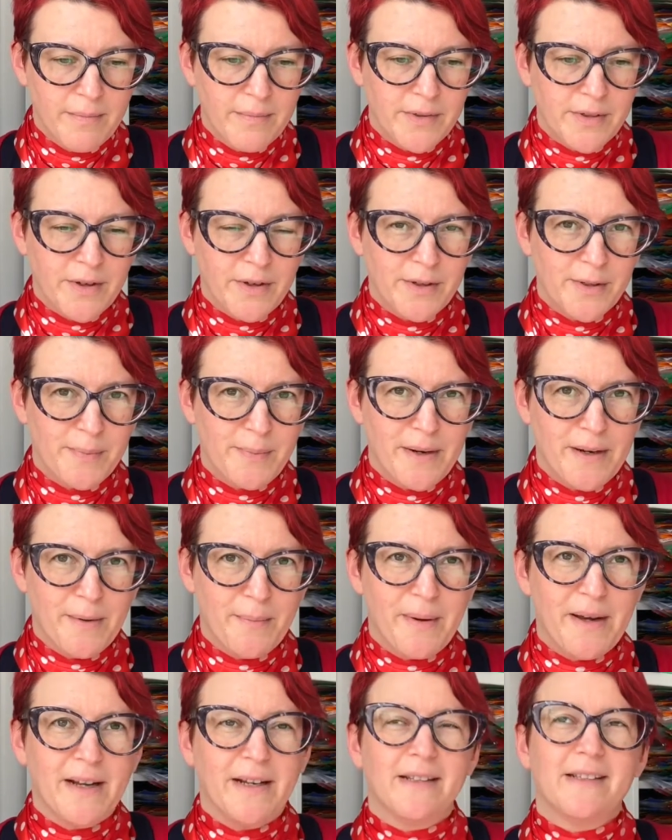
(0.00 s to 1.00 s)
So it's been a
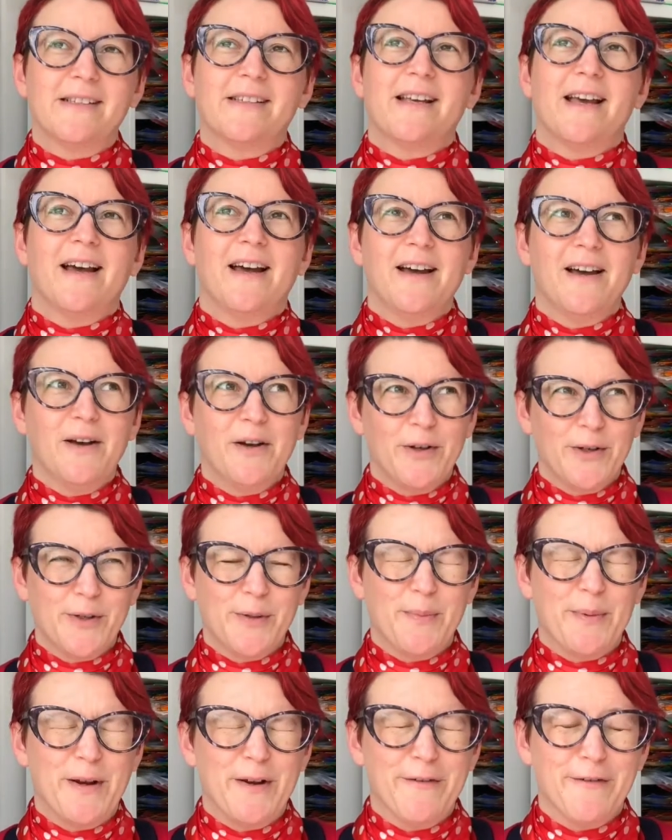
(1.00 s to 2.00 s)
bit
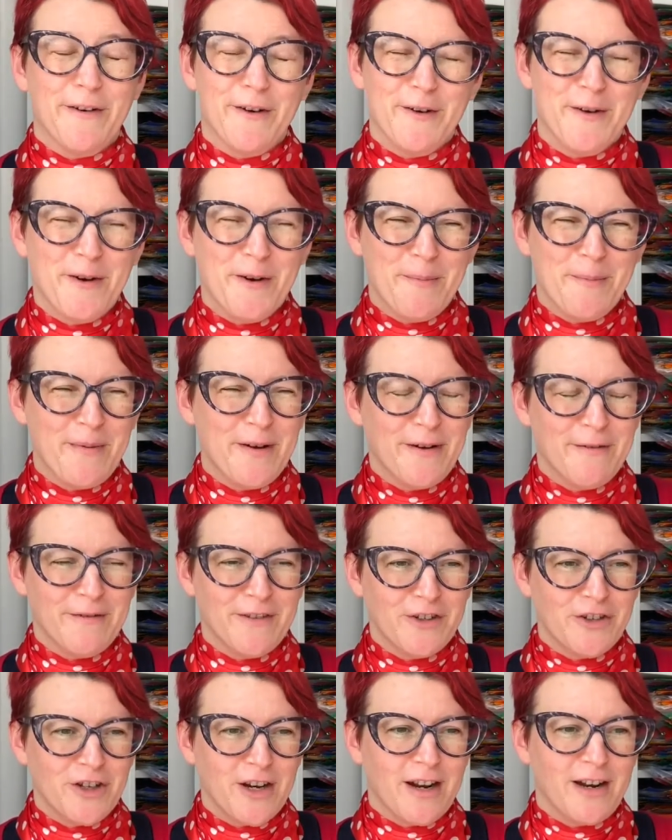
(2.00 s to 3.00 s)
of a
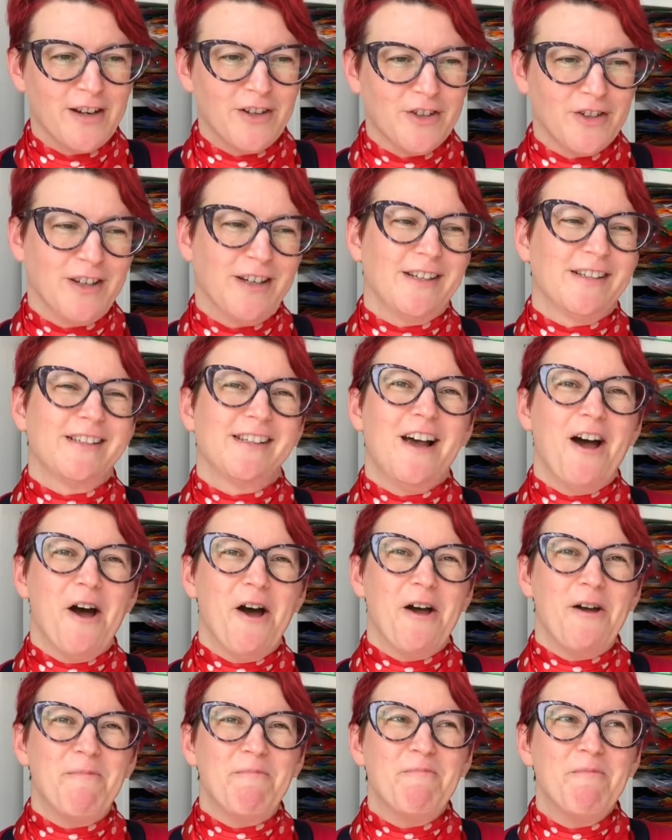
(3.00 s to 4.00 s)
challenging
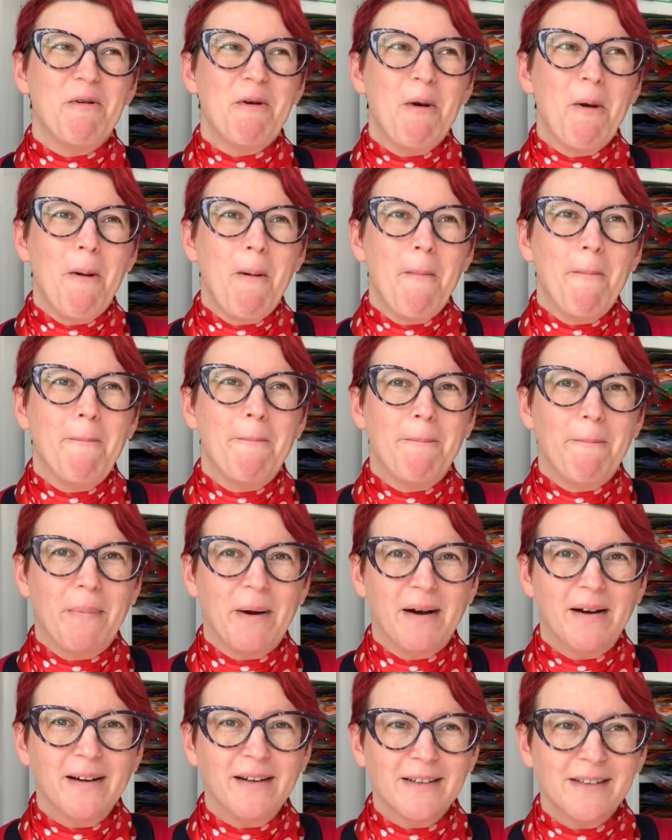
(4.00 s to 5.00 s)
time,
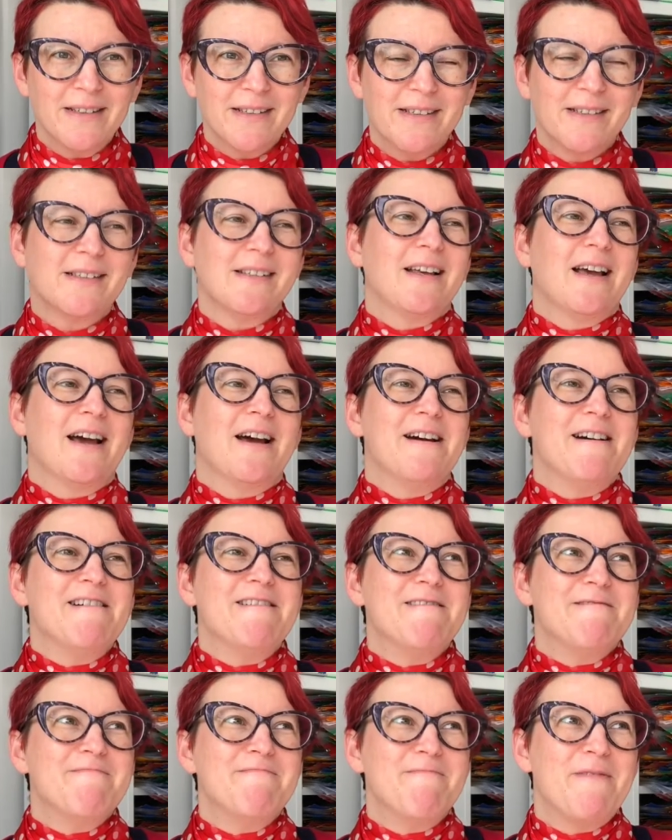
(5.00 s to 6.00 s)
but
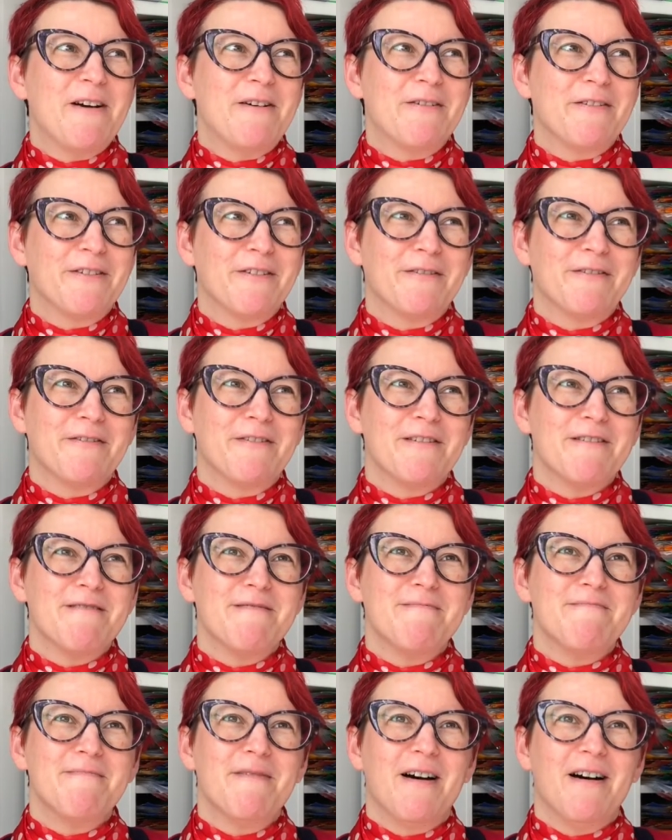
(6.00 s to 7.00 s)
both of
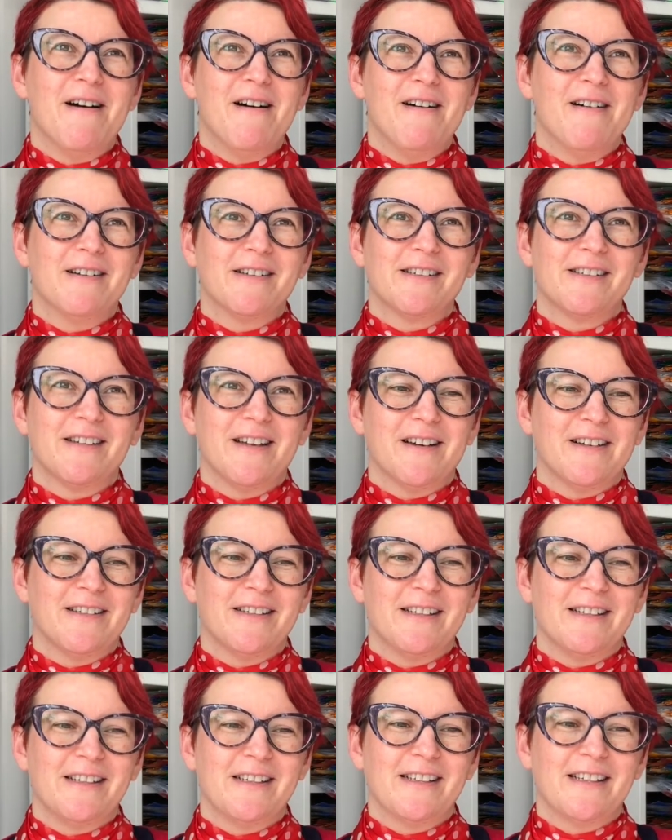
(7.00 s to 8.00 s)
them are
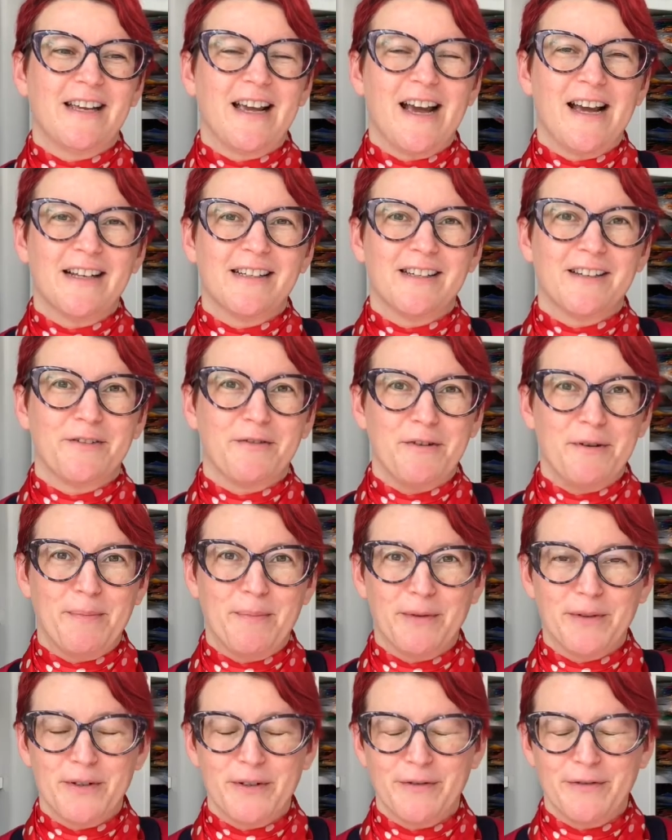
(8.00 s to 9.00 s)
starting to get a
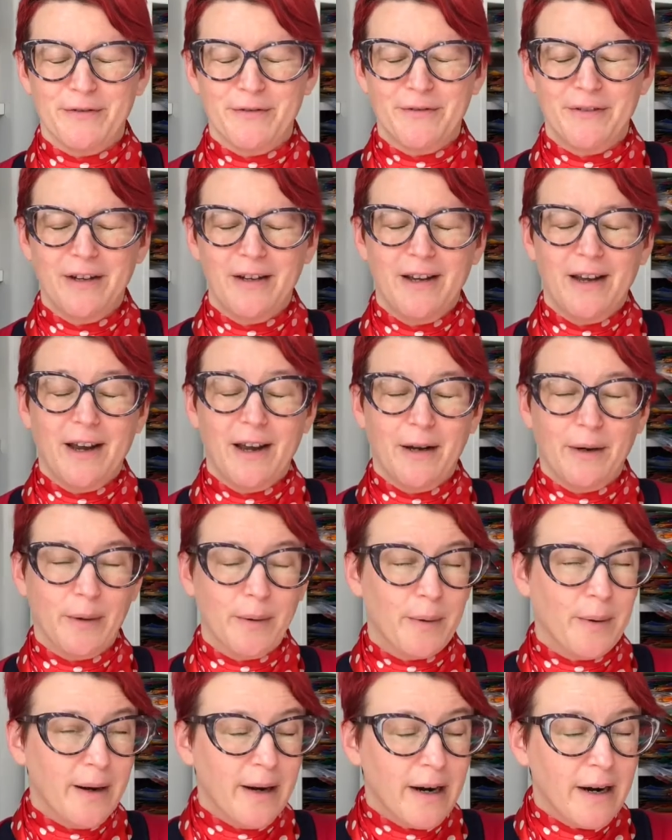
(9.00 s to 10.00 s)
throughput of
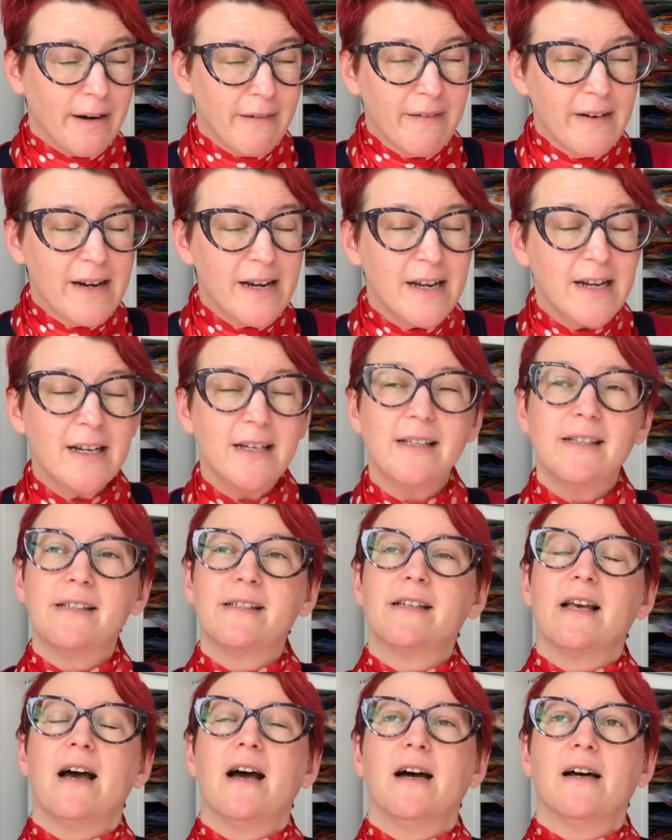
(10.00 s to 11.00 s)

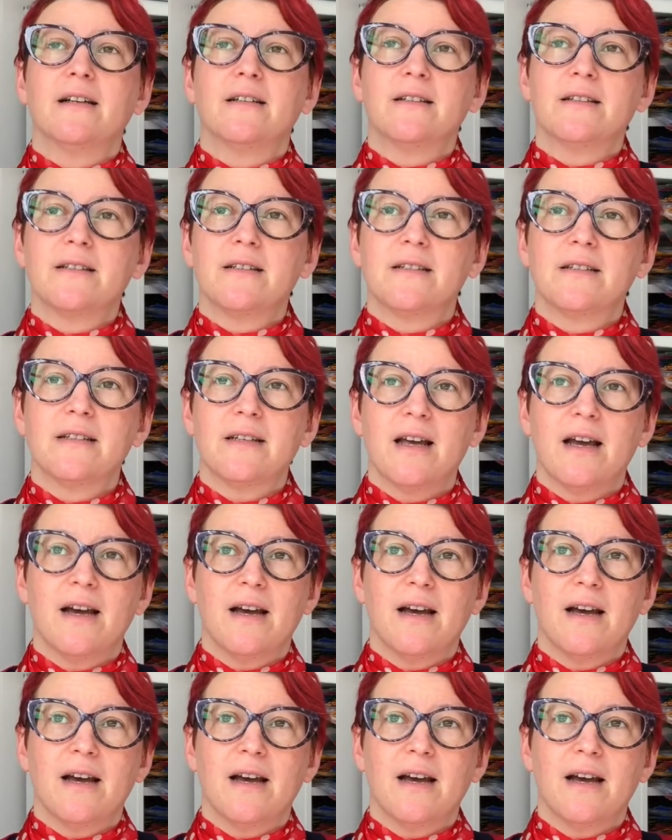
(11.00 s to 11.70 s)
inquiries and